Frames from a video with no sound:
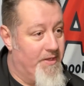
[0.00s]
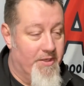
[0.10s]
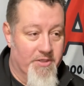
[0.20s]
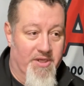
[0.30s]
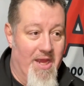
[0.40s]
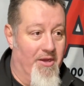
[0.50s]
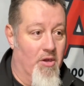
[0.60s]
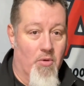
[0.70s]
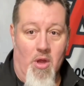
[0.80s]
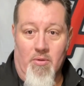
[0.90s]
you can't go
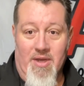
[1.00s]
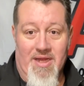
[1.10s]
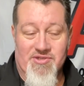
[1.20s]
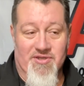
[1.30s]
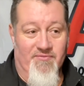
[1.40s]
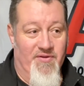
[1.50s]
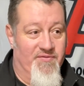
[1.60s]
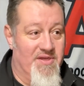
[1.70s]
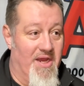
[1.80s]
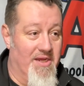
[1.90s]
wrong with an
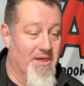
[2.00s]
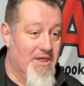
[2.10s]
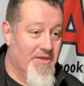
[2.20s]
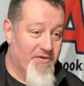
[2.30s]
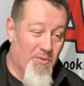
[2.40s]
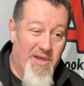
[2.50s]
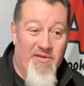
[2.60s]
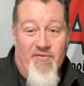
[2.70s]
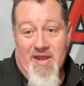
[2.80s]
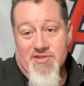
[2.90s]
SM58. If you want to get
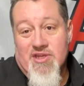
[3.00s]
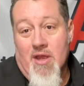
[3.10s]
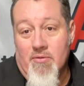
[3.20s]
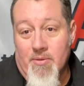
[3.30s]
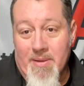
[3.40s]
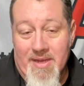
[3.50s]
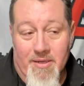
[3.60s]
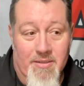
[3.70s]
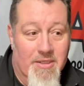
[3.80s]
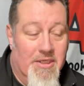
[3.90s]
fancy, go with a Beta.